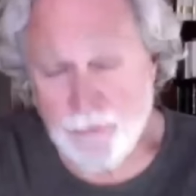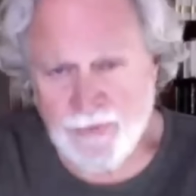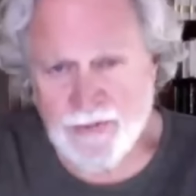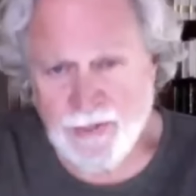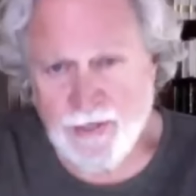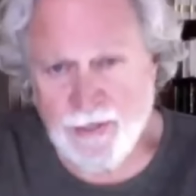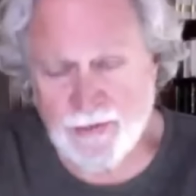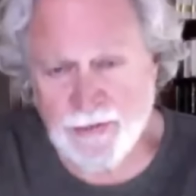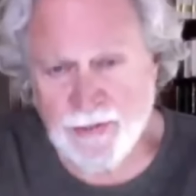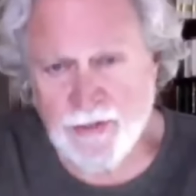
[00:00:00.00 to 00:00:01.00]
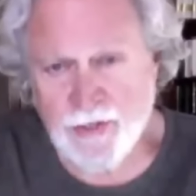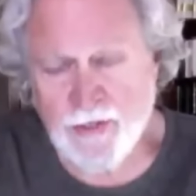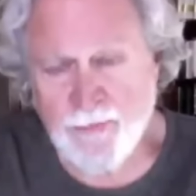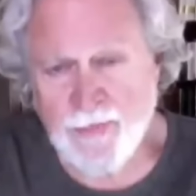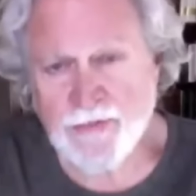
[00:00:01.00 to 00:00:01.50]
two messiahs. They
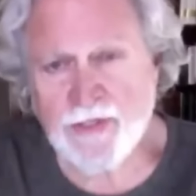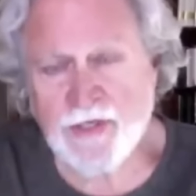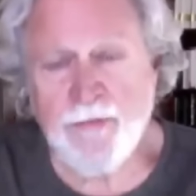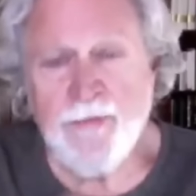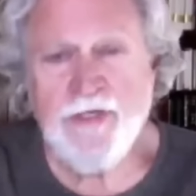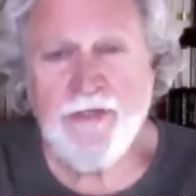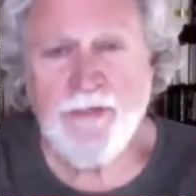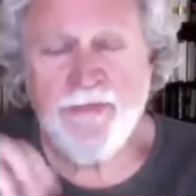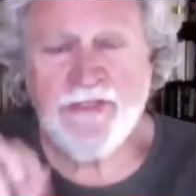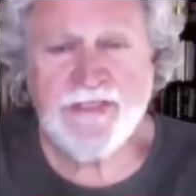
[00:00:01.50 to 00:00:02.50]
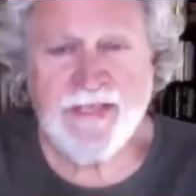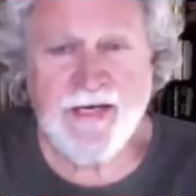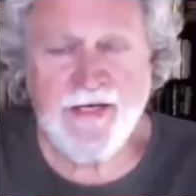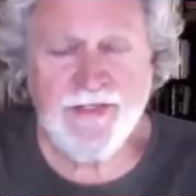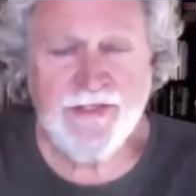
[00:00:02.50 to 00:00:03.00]
talk about the coming of the
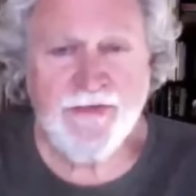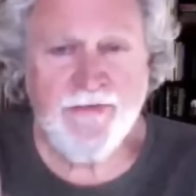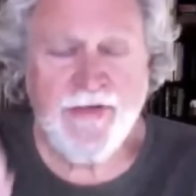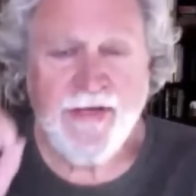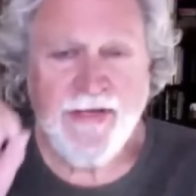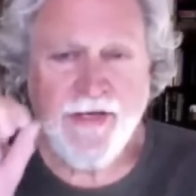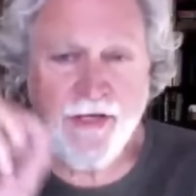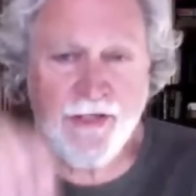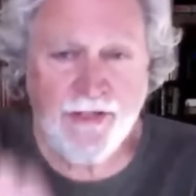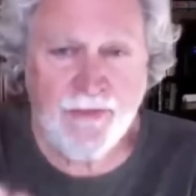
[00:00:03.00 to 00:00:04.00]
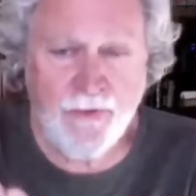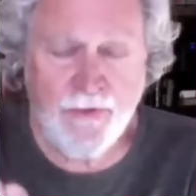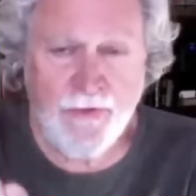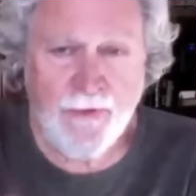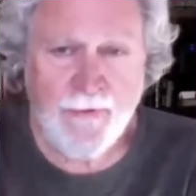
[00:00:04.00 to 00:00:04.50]
messiahs of
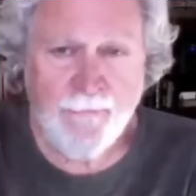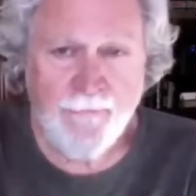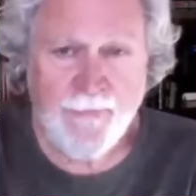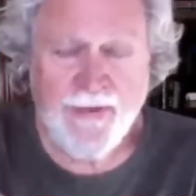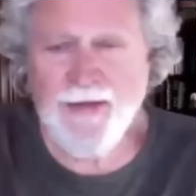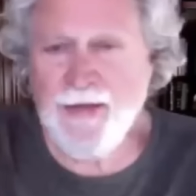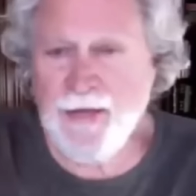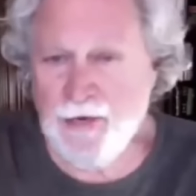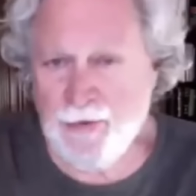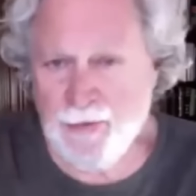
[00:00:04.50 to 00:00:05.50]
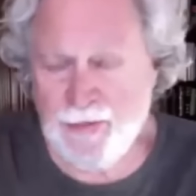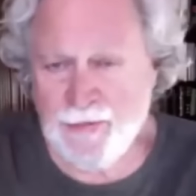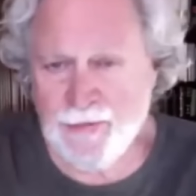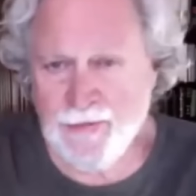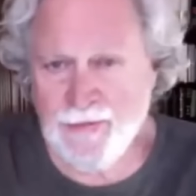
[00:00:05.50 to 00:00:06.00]
Israel and
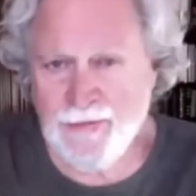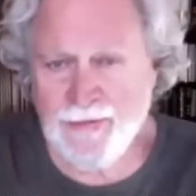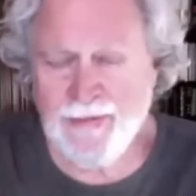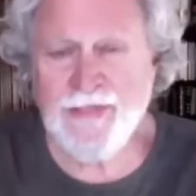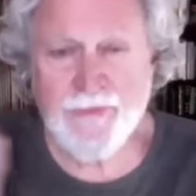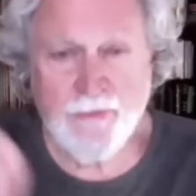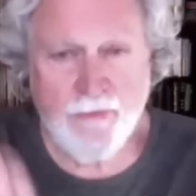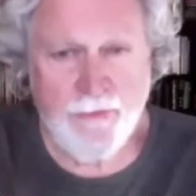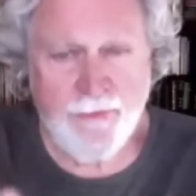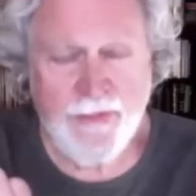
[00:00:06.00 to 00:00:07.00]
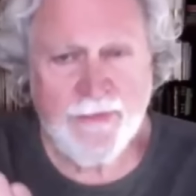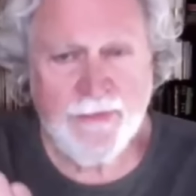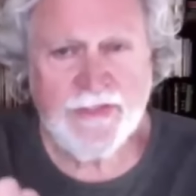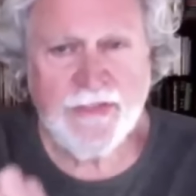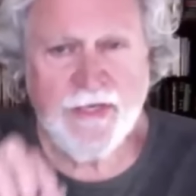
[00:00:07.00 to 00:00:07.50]
Aaron. Israel would be the
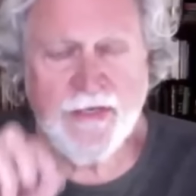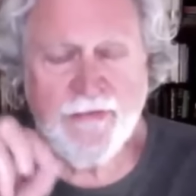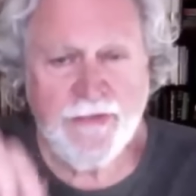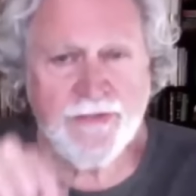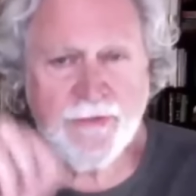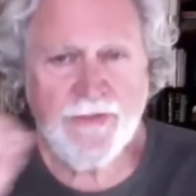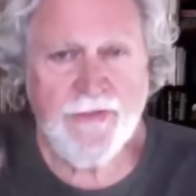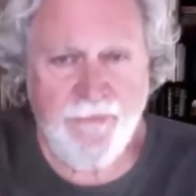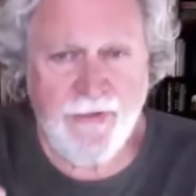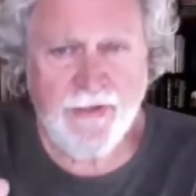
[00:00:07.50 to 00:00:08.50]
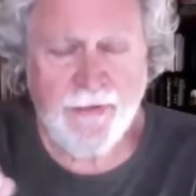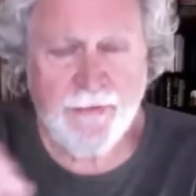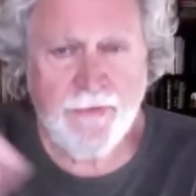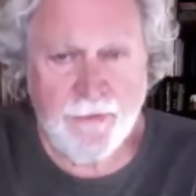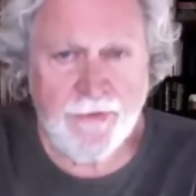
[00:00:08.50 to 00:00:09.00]
Messiah of Israel, the
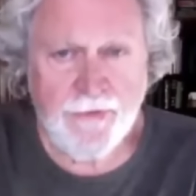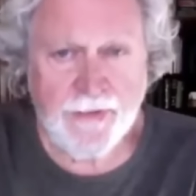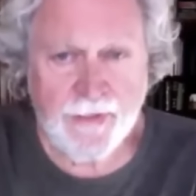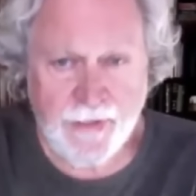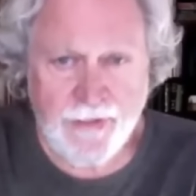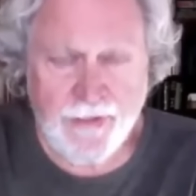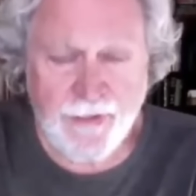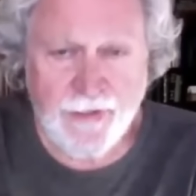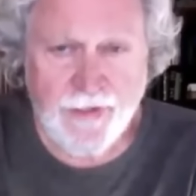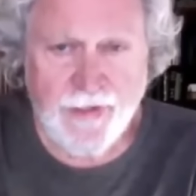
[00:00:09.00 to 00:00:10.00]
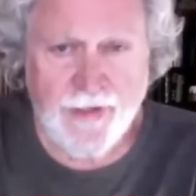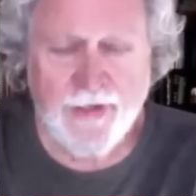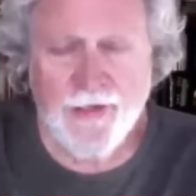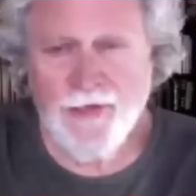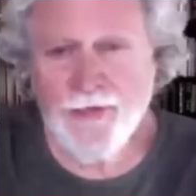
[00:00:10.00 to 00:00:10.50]
Davidic ruler, the king,
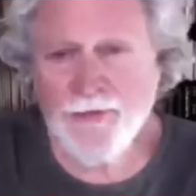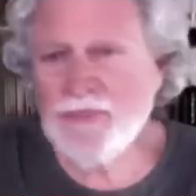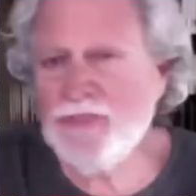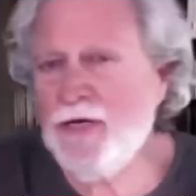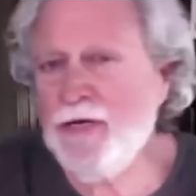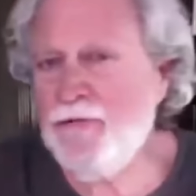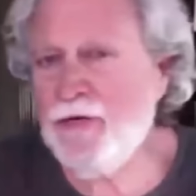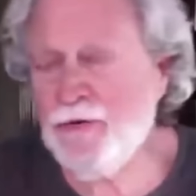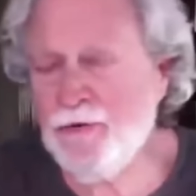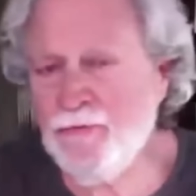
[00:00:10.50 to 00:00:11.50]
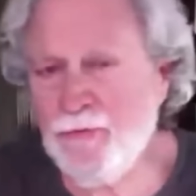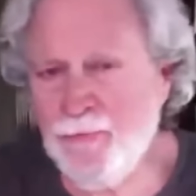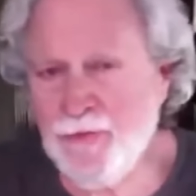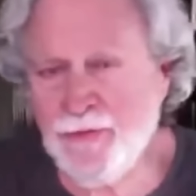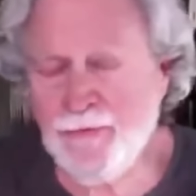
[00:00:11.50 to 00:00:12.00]
and the Messiah of Aaron
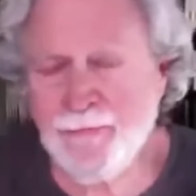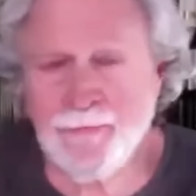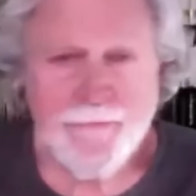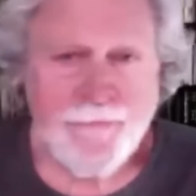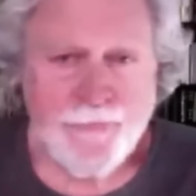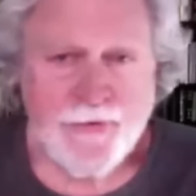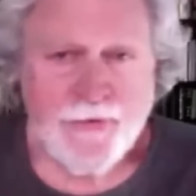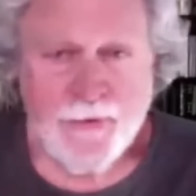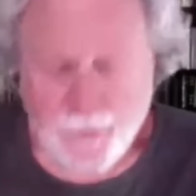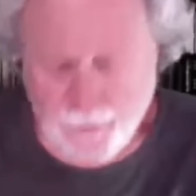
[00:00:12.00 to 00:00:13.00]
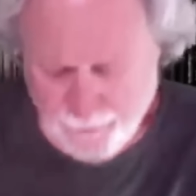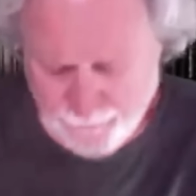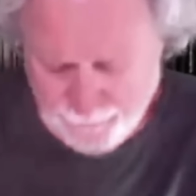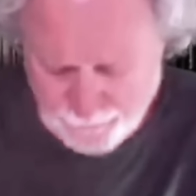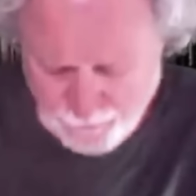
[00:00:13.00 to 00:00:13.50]
would be
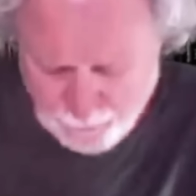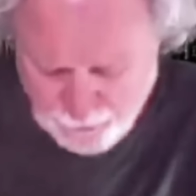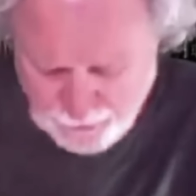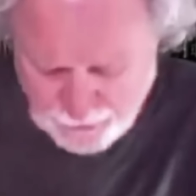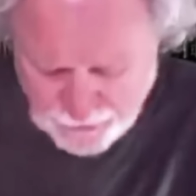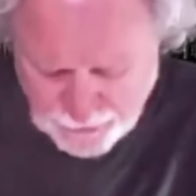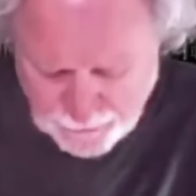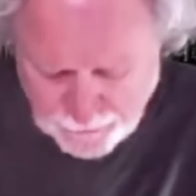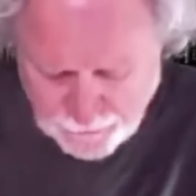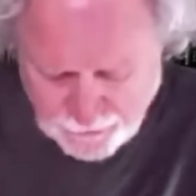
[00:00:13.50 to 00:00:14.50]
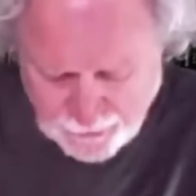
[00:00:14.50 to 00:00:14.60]
the priest.